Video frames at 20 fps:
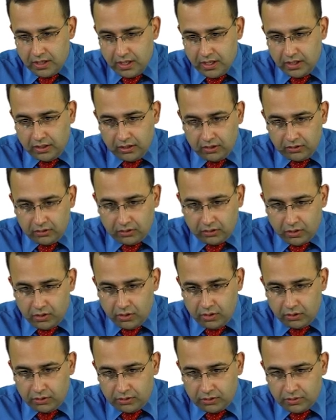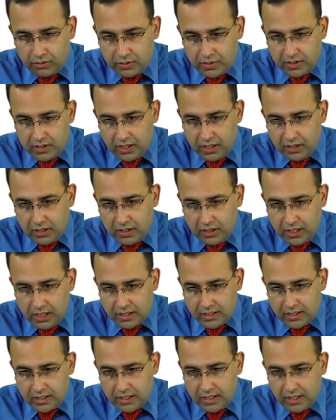It is also seen in
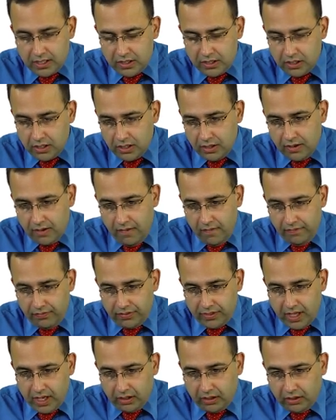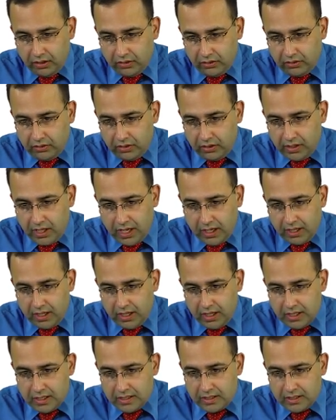LCH, that is
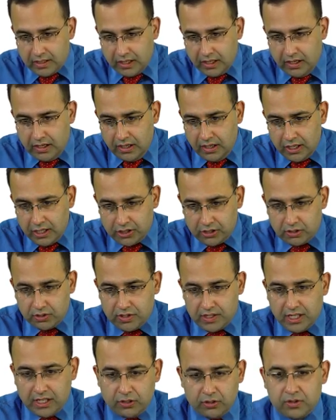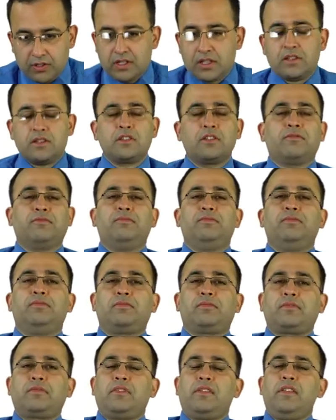Langerhans cell histiocytosis.
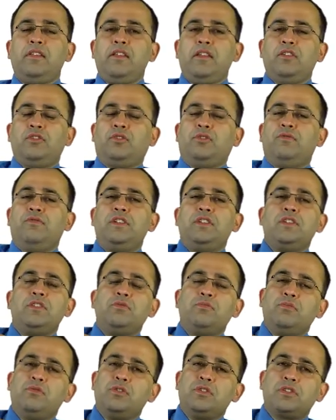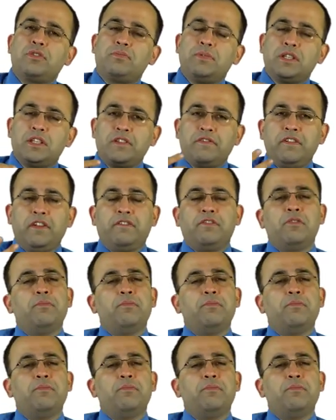So which is more specific